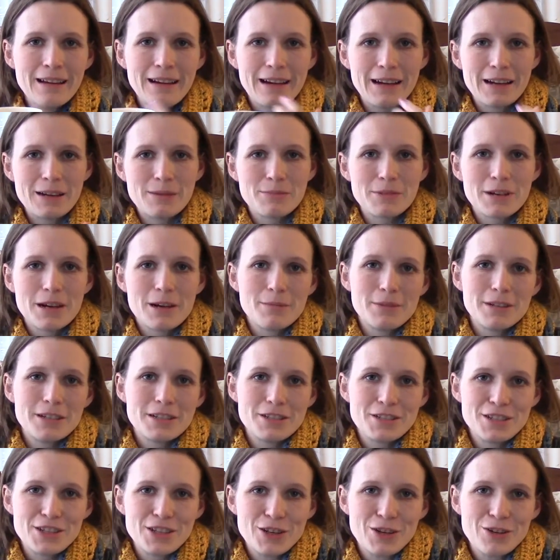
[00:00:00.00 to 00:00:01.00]
I am coming
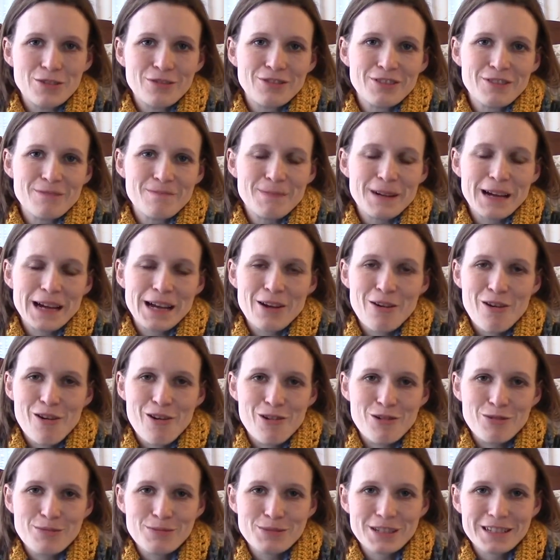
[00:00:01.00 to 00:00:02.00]
to you from my
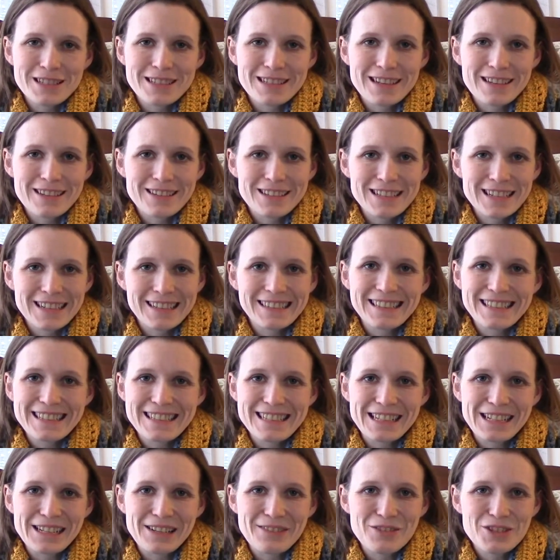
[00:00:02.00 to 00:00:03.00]
home just outside the
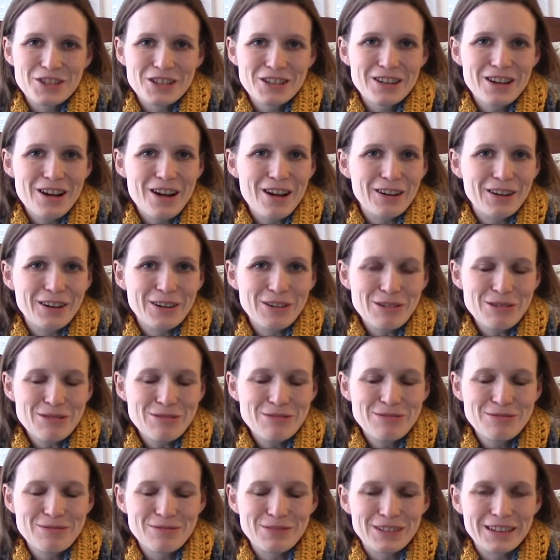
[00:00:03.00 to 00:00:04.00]
city of Chicago,
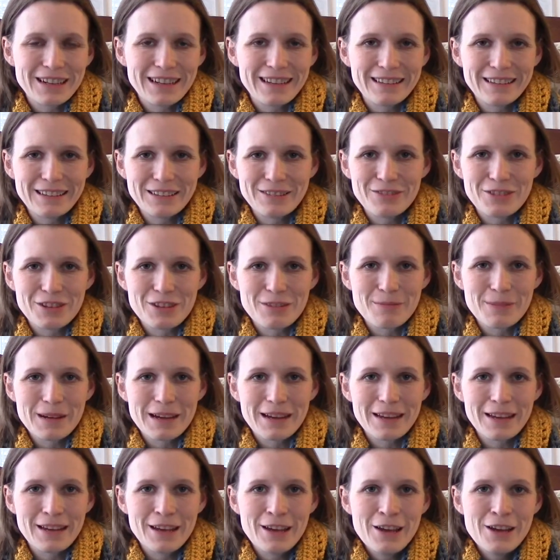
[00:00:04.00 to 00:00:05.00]
where I live with
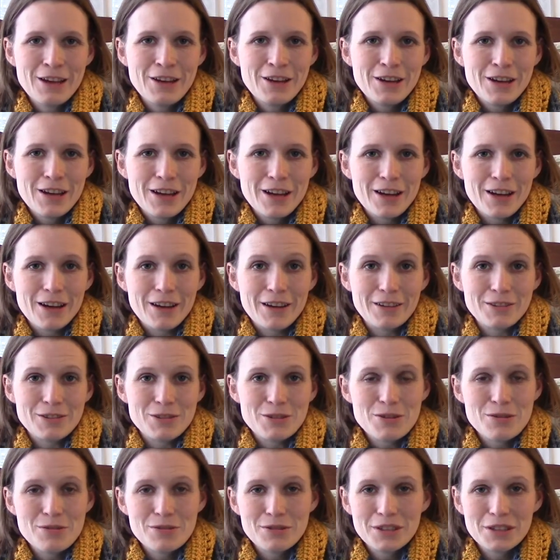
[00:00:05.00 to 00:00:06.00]
my
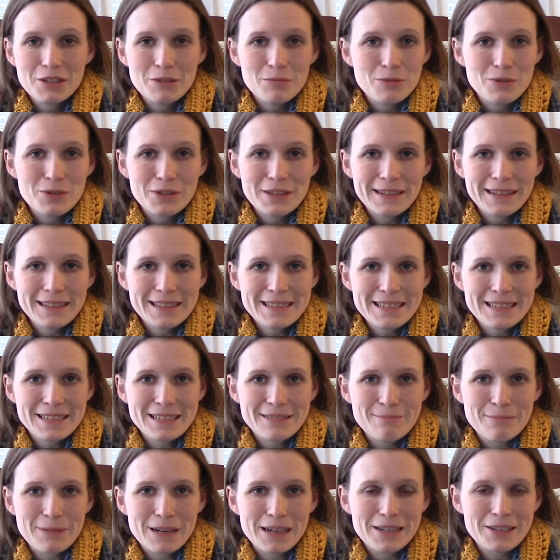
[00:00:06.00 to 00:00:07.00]
2 little boys,
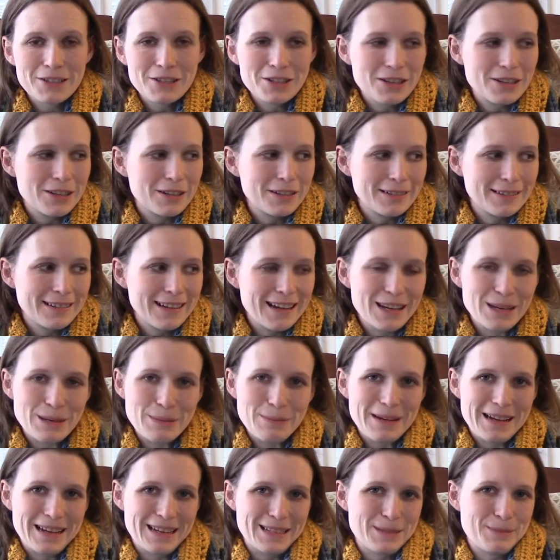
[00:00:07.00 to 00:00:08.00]
my dog, and
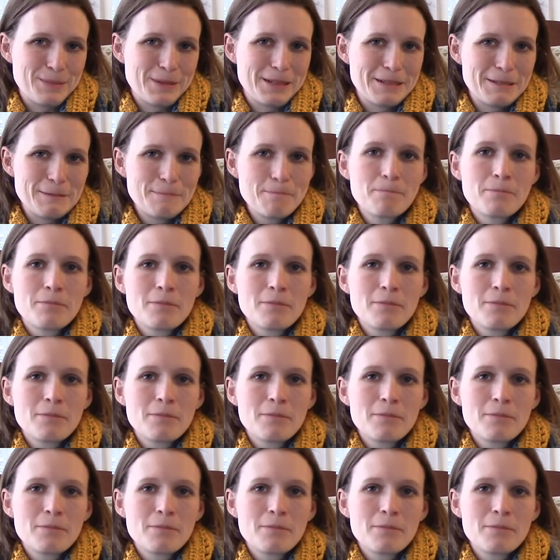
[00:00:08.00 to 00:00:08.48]
my husband.